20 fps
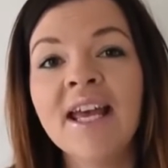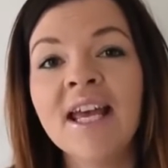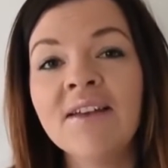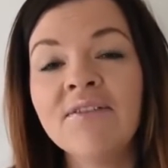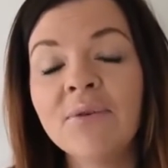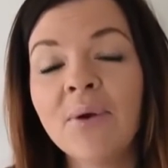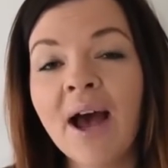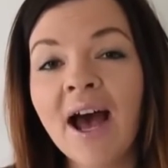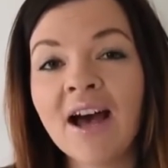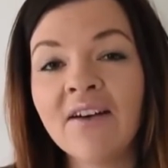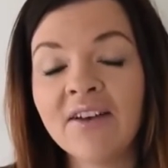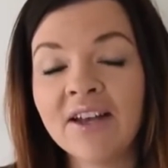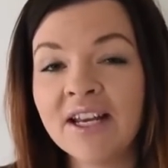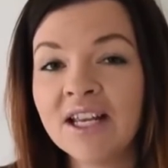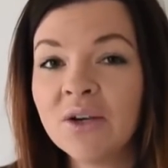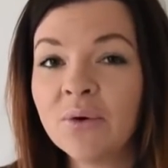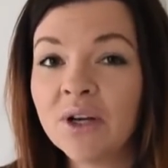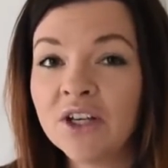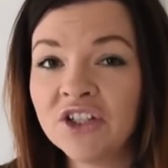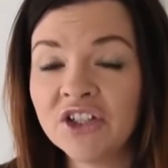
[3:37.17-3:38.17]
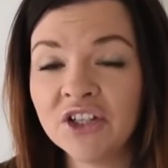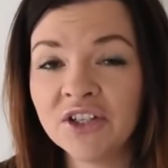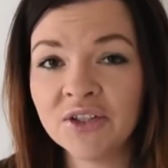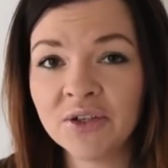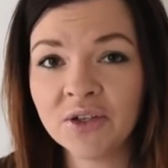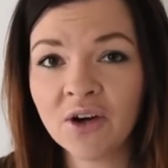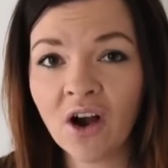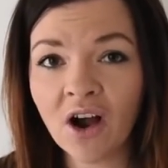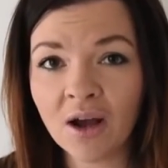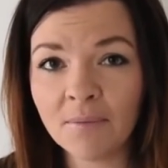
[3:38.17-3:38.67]
If you have any questions
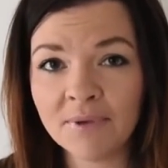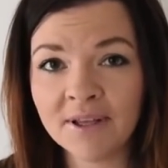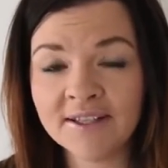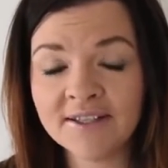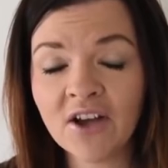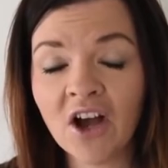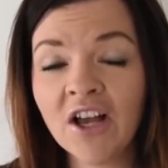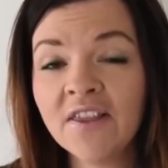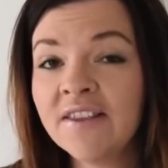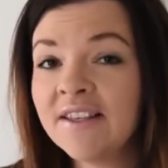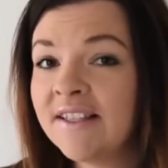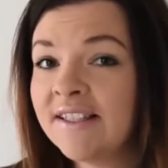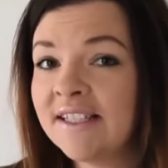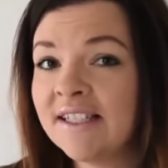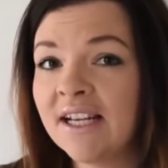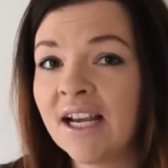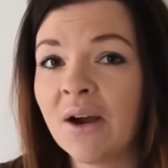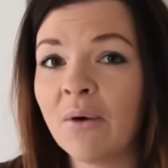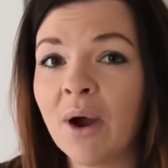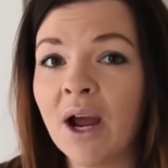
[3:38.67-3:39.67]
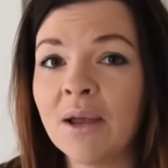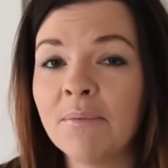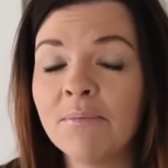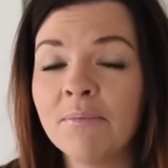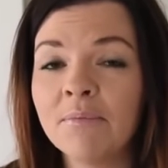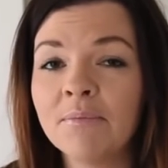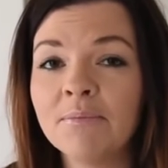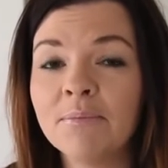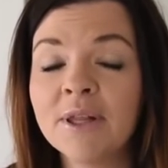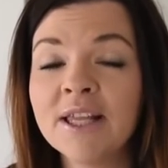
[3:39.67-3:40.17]
or comments on this DIY,